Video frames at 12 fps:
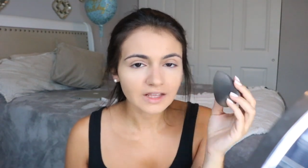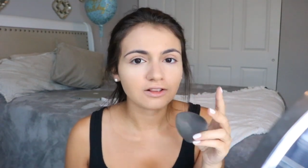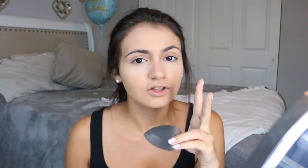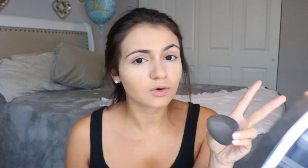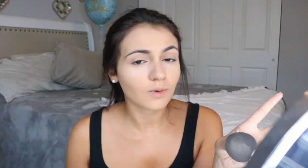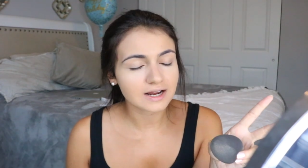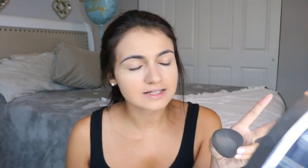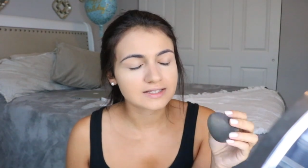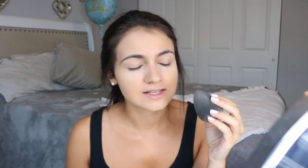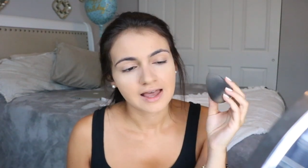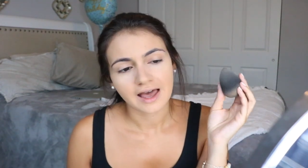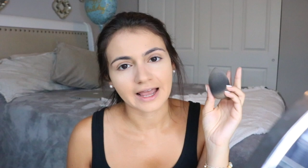
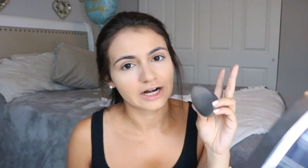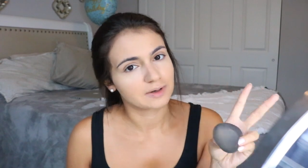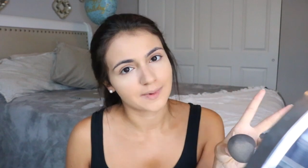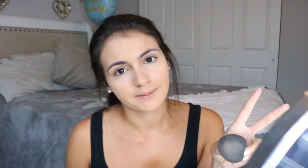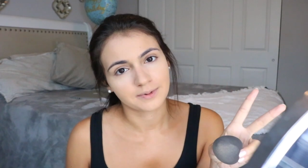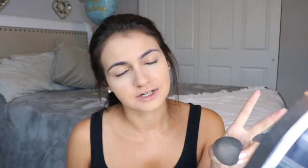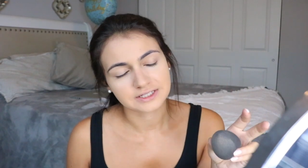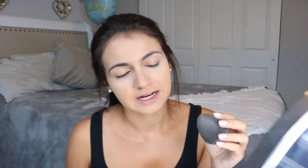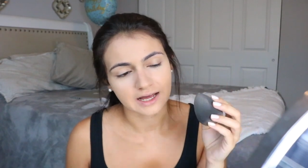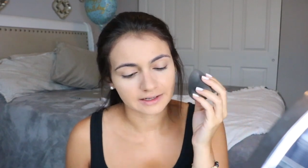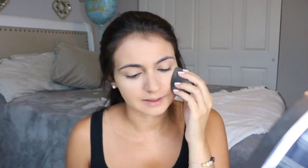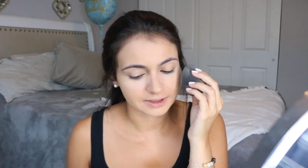Look-wise. I don't know about
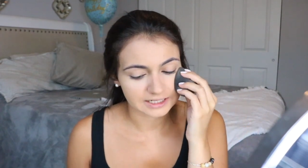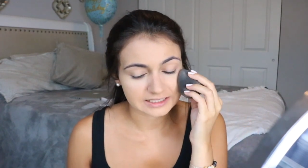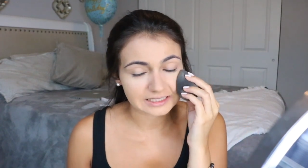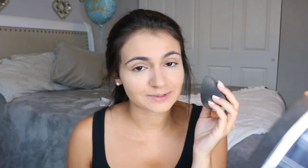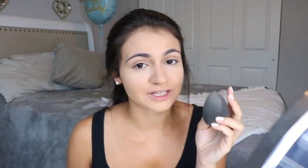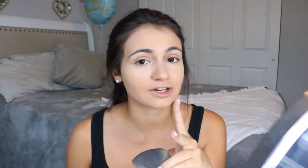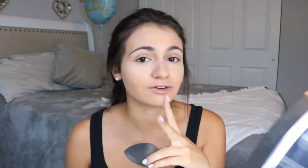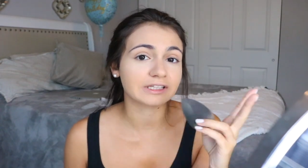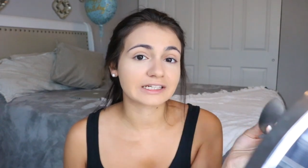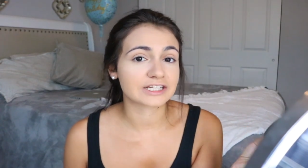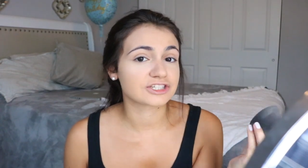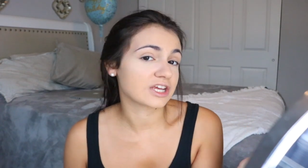personality, but he seems like a
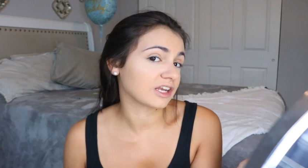really nice,